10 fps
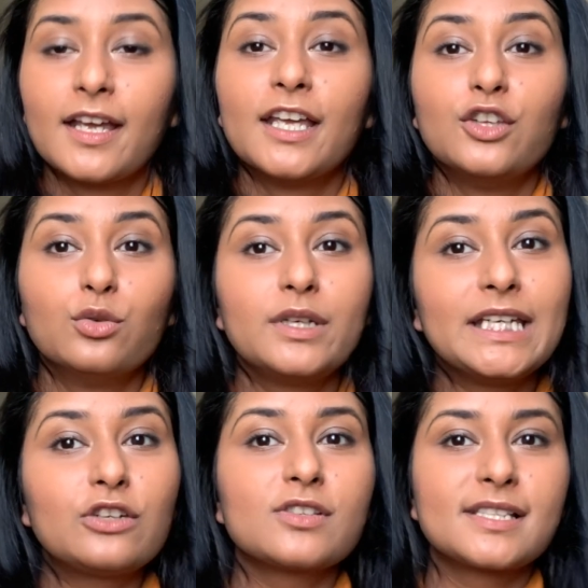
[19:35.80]
You
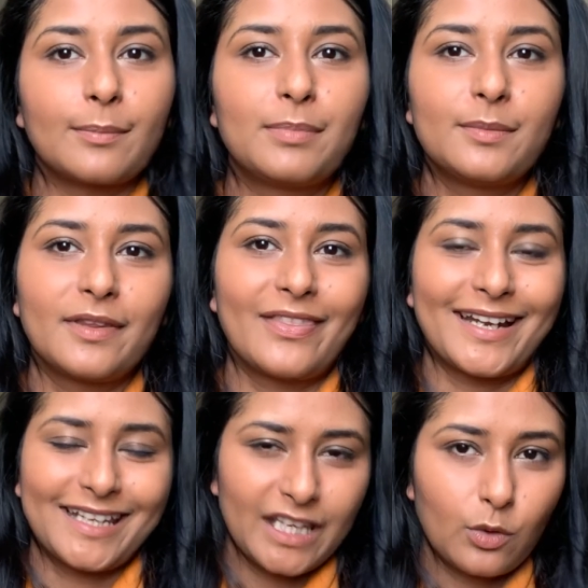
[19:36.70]
need to supplement
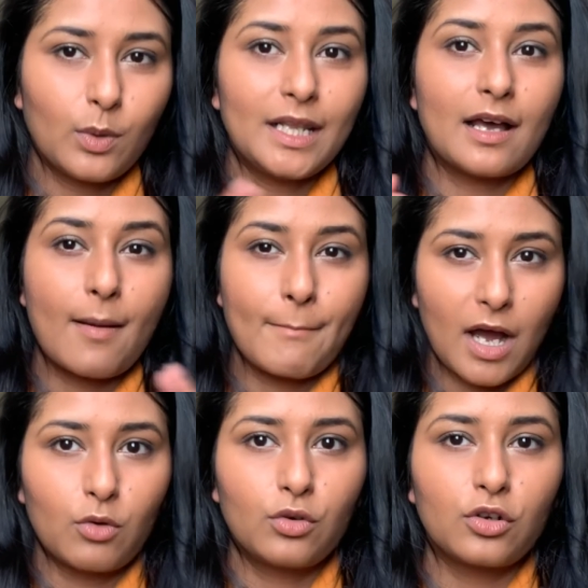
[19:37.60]
that equal
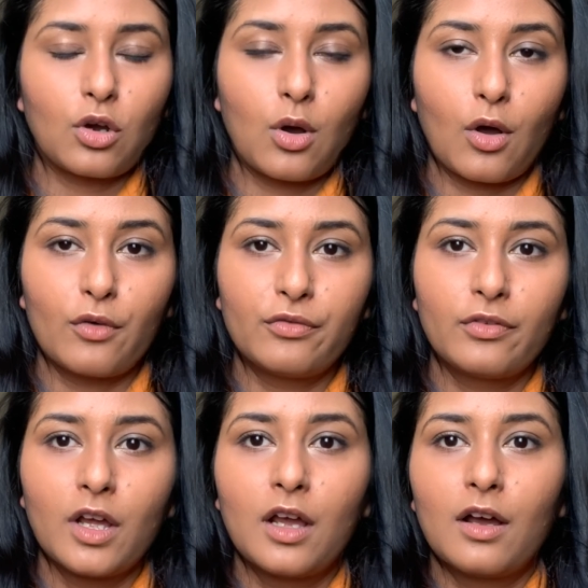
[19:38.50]
amount of
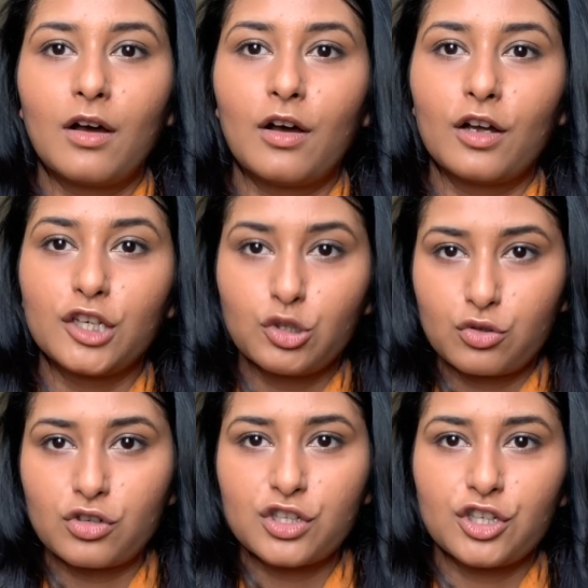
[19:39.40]

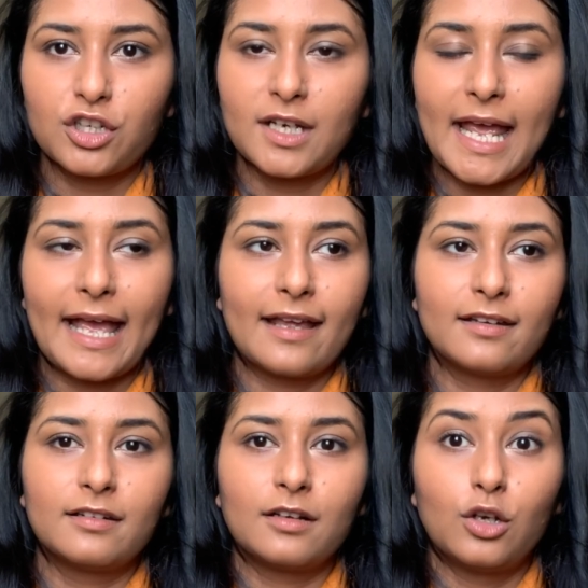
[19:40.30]
nutrition
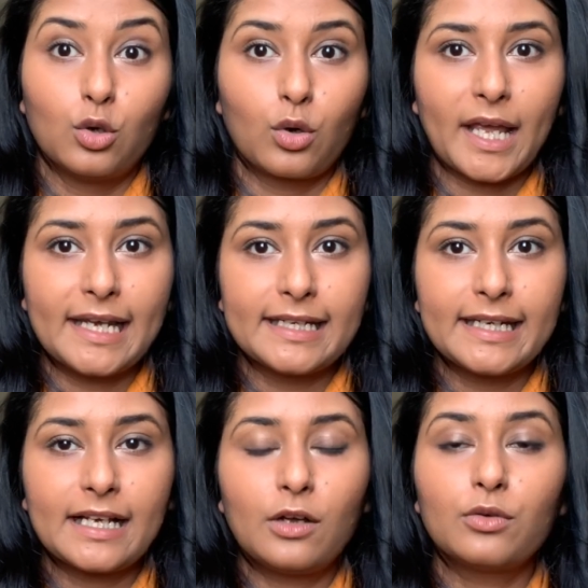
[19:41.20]
and low
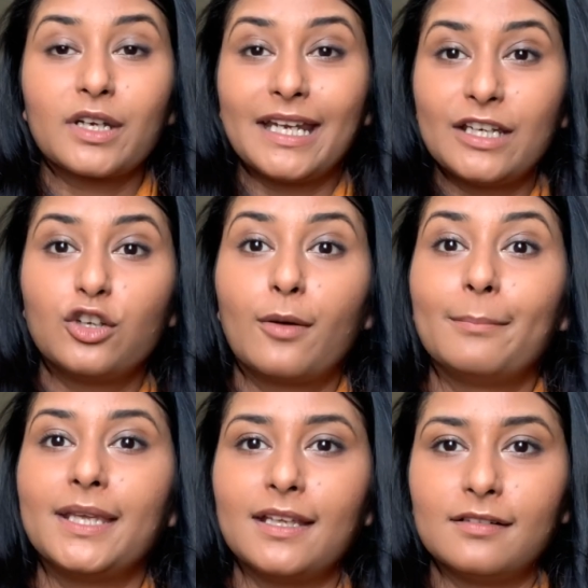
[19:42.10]
calorie count in your
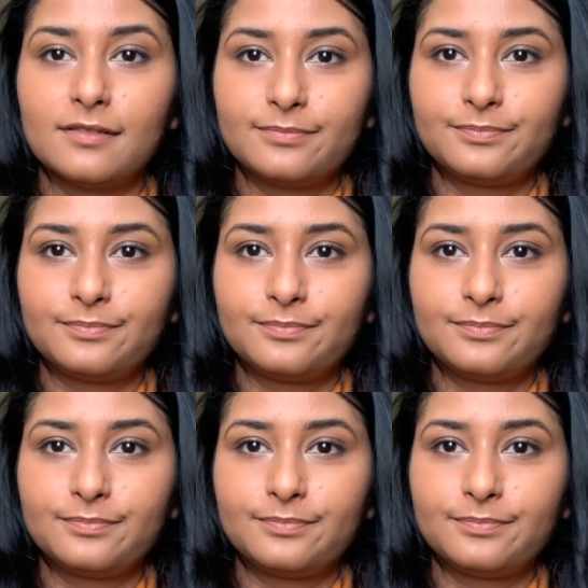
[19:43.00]
meal,